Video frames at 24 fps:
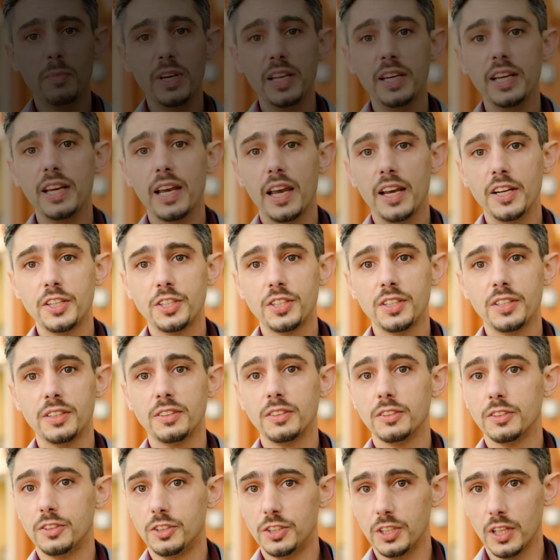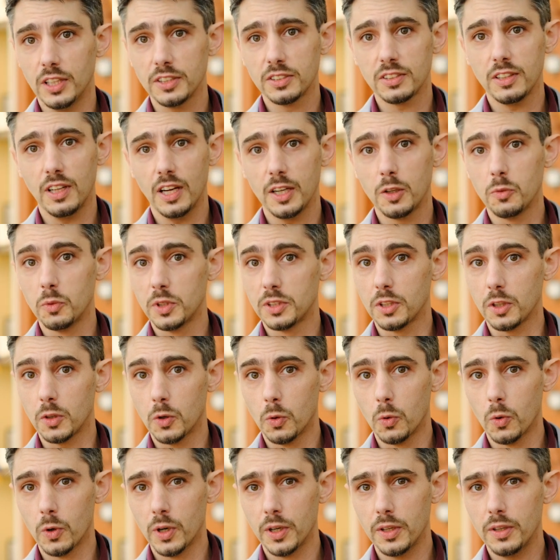mediation, just like with a
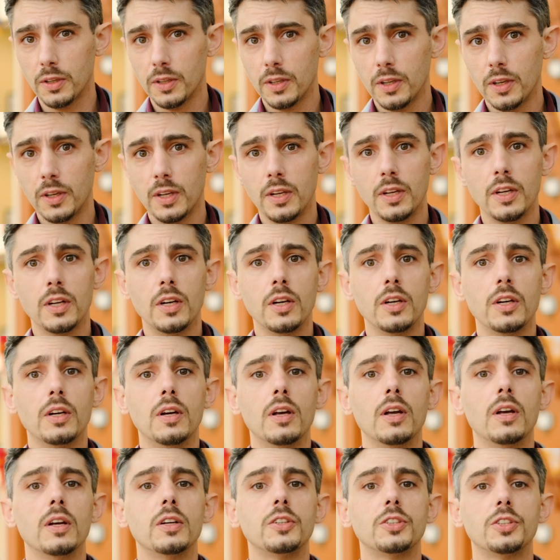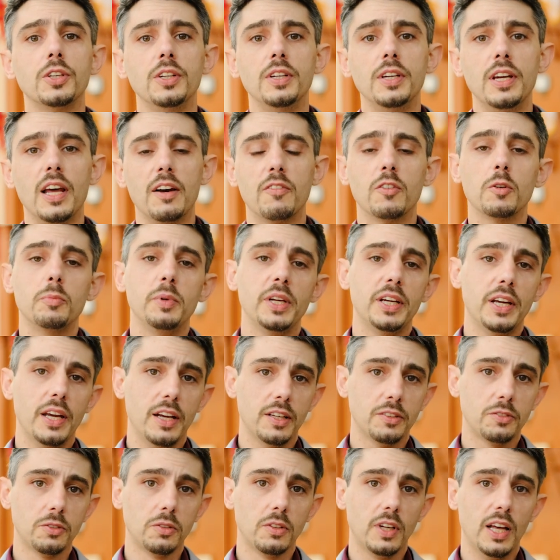court, should never be
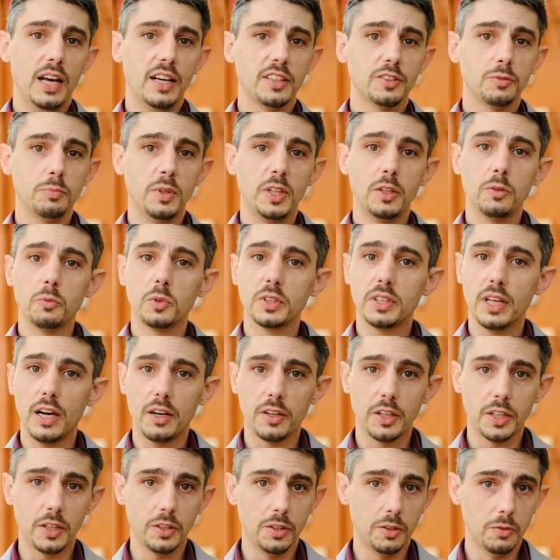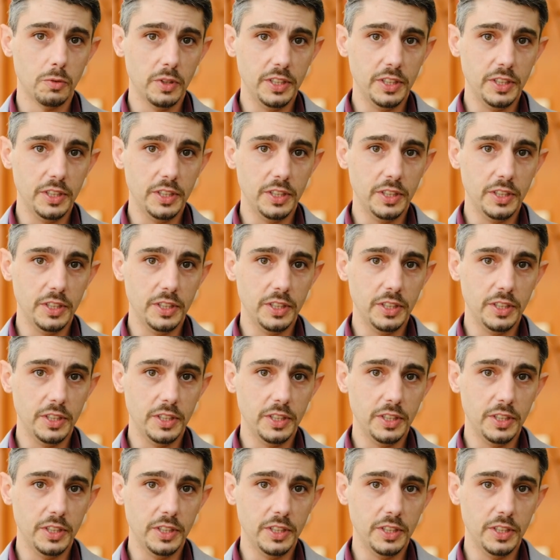canceled last minute without a good